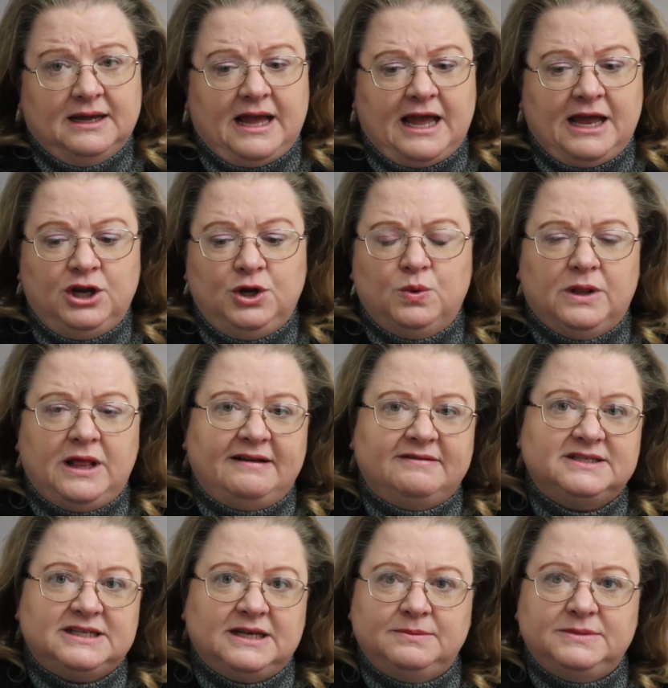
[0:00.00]
And you will have
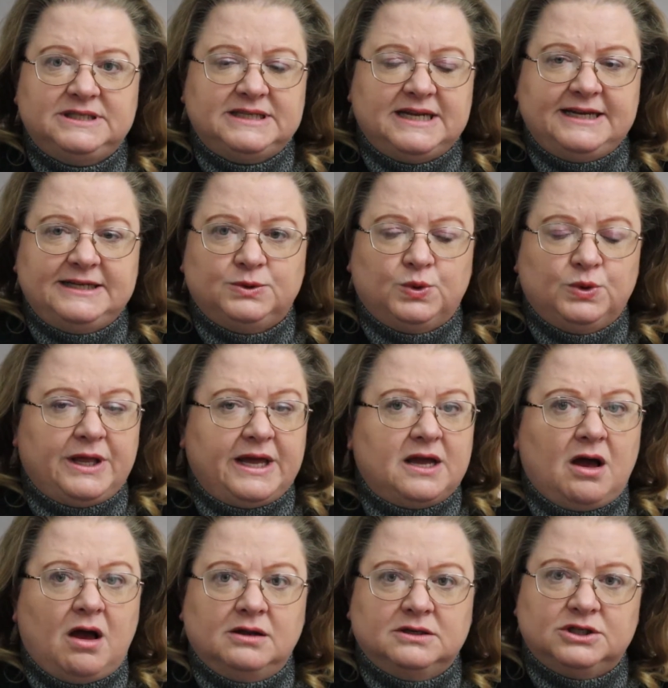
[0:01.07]
some states where they
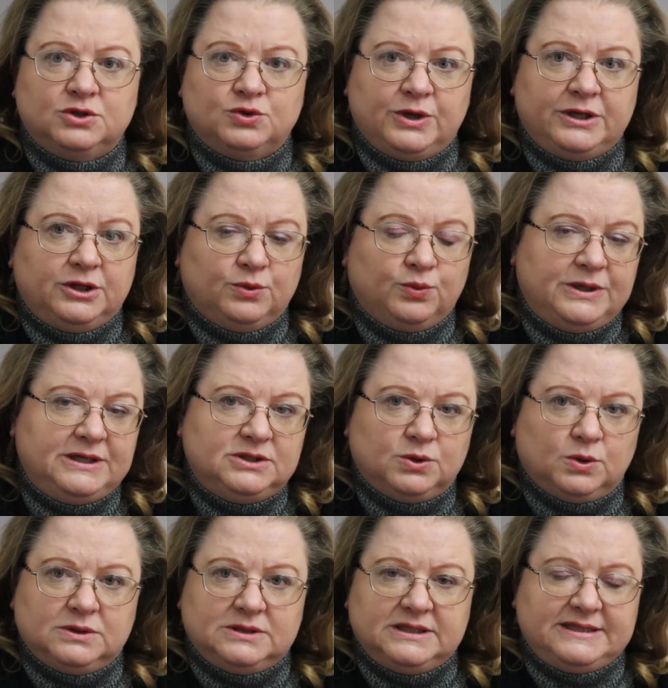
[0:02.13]
concentrate the
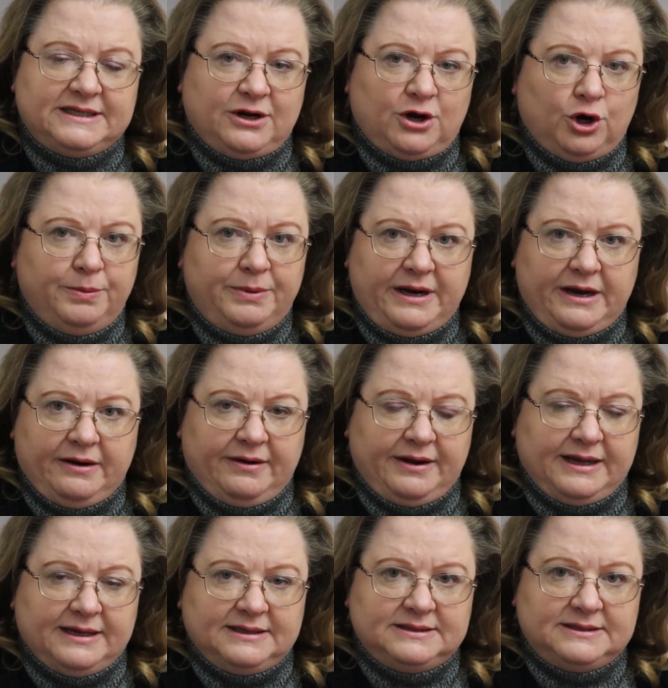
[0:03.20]
resources in urban
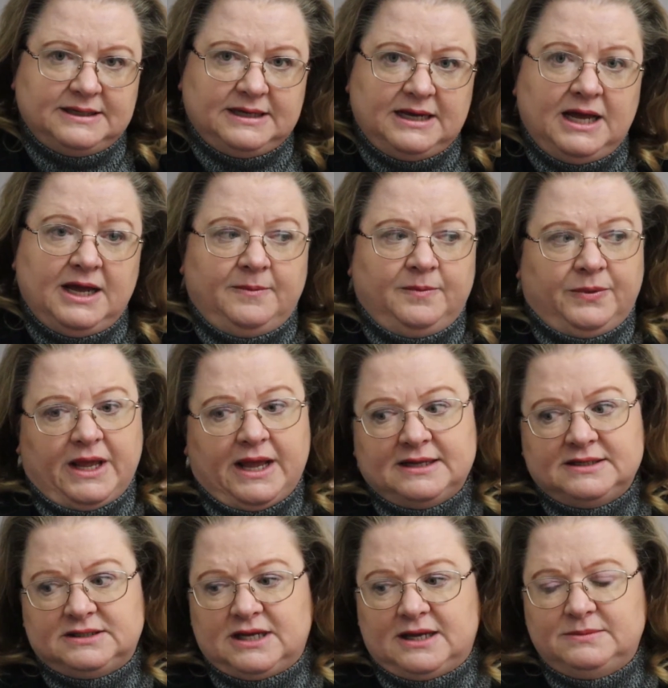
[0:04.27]
areas,
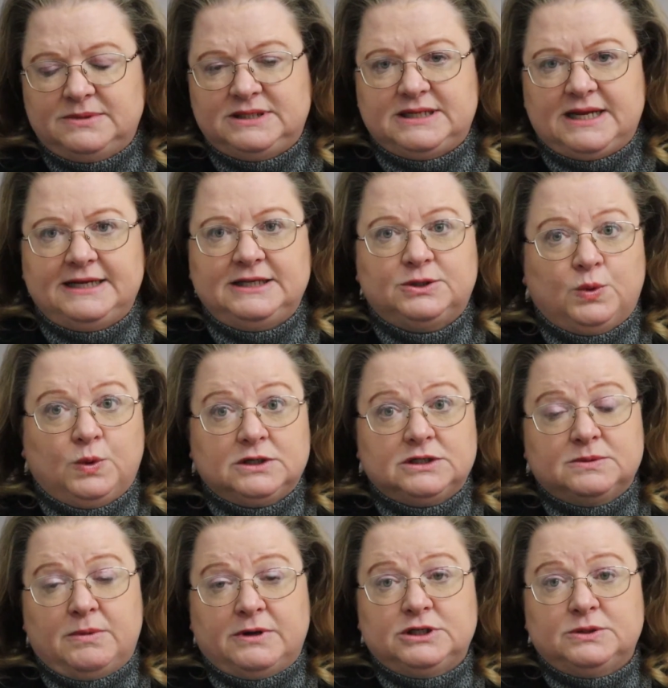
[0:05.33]
and some states where
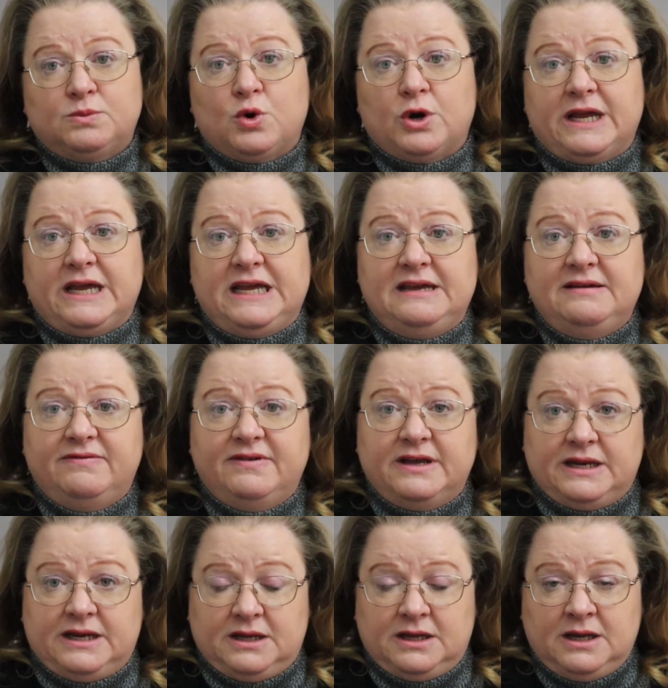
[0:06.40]
it's much more
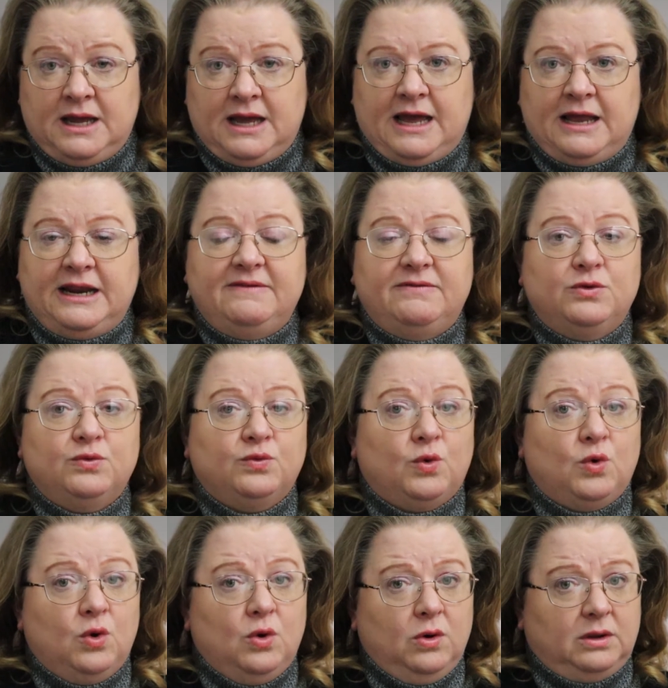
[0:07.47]
even, and even
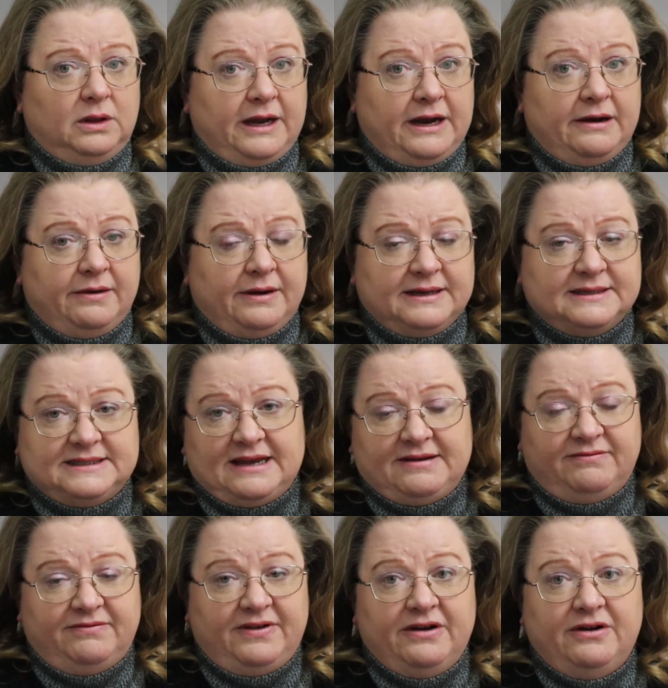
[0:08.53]
rural areas
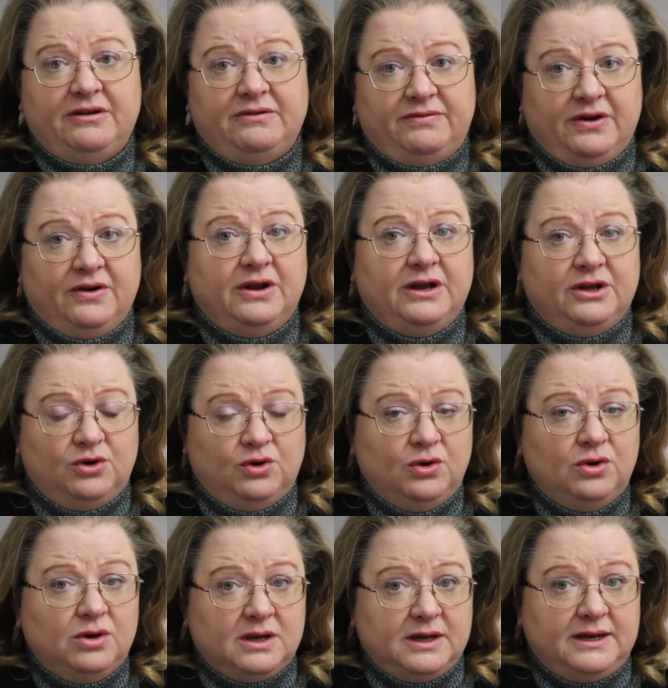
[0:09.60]
have very, very
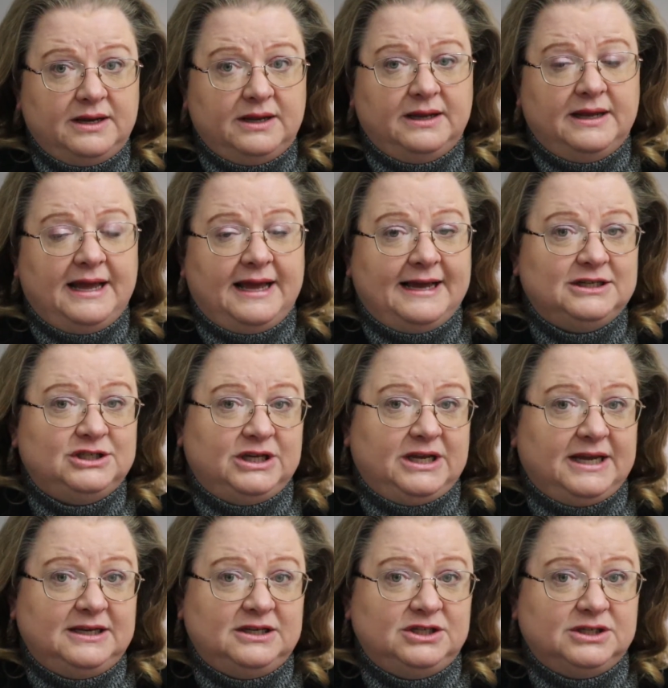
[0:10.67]
good
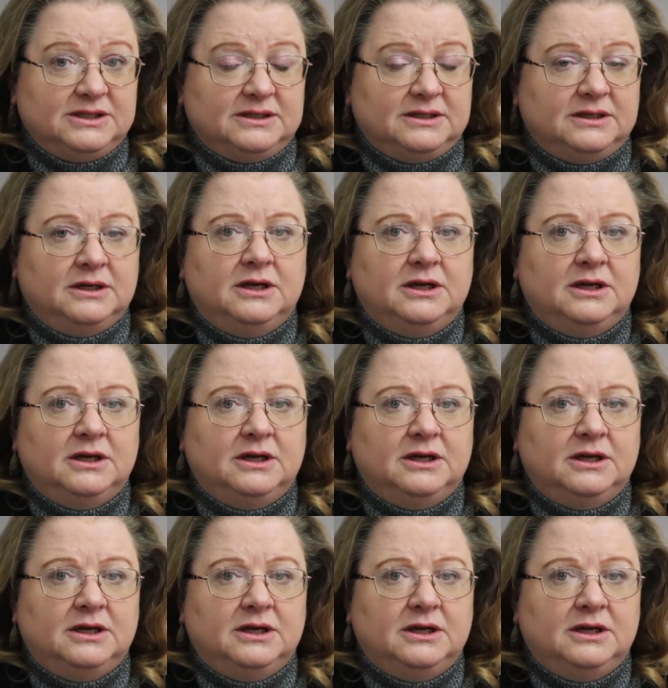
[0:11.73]
education.